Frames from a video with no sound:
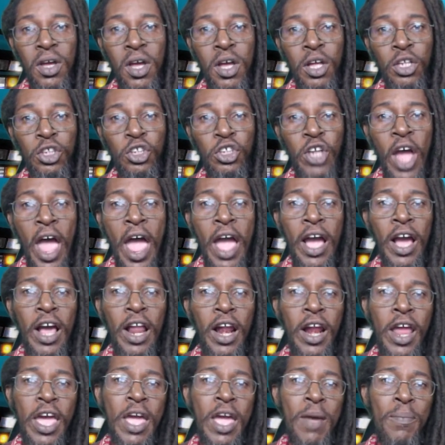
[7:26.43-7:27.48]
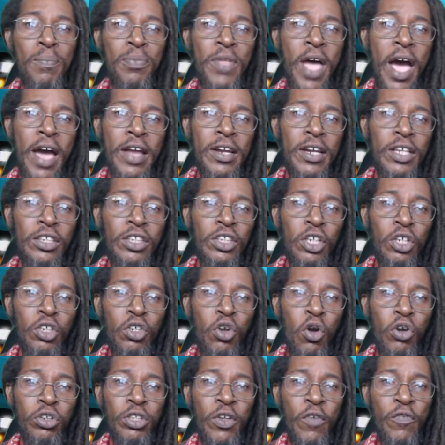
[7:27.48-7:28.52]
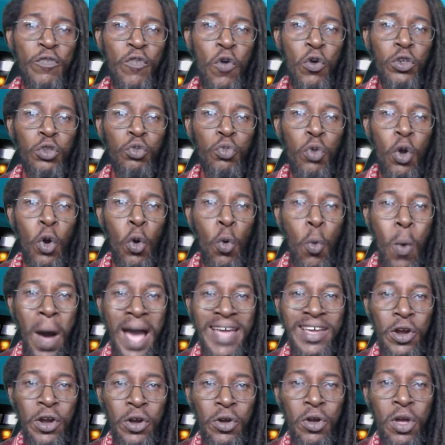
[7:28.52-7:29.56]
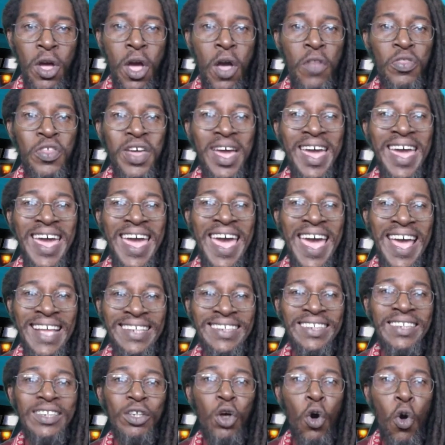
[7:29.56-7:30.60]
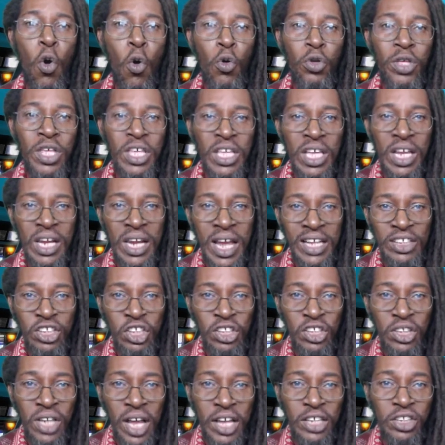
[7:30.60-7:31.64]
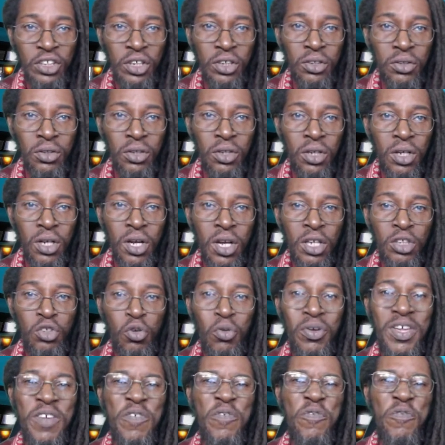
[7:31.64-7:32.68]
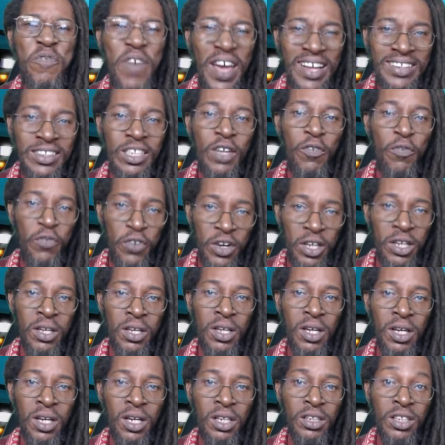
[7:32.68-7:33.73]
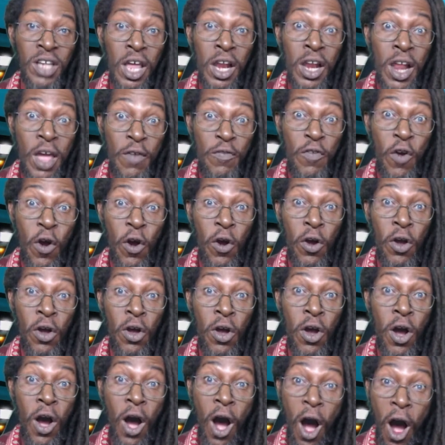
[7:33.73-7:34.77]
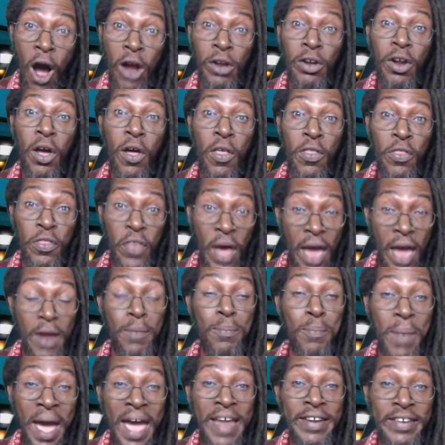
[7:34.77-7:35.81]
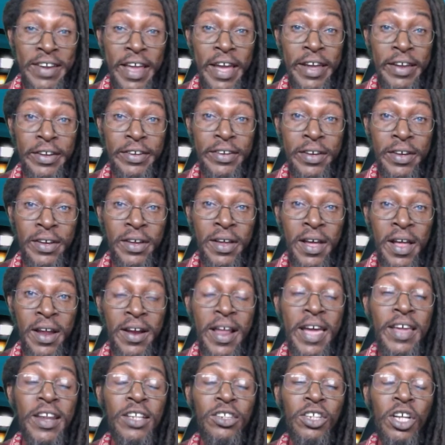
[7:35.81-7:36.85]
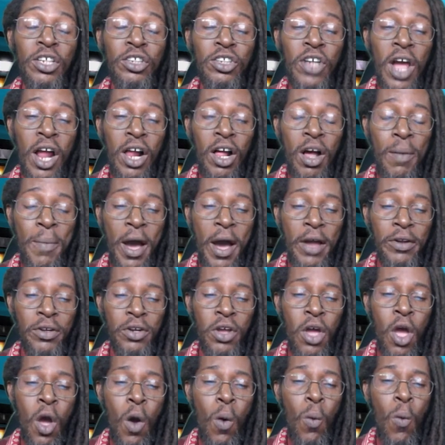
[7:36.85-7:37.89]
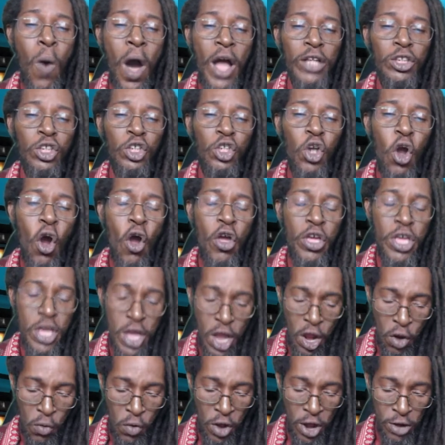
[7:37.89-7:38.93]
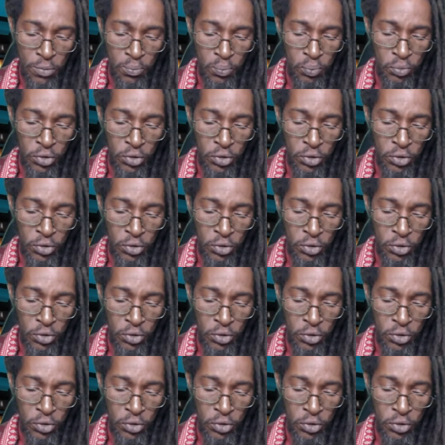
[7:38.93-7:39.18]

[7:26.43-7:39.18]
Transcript: Chan claimed that the security force require the SOE legislation to effectively deliver on that mandate. Ladies and gentlemen, what you're hearing